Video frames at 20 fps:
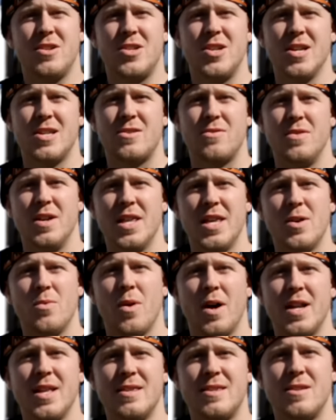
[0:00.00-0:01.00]
Just really
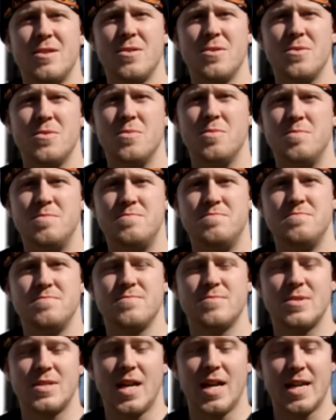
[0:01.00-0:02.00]
wanted to,
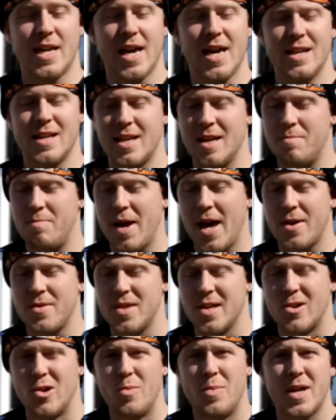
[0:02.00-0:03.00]
again, get back
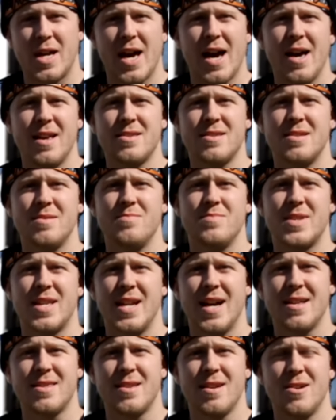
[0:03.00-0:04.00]
with a group of guys and
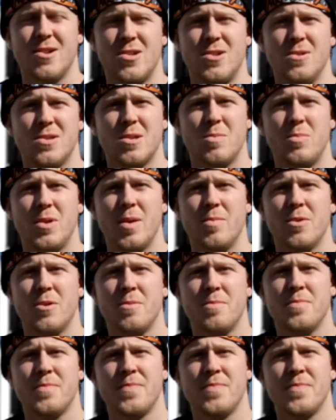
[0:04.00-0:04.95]
get out there and shoot some people.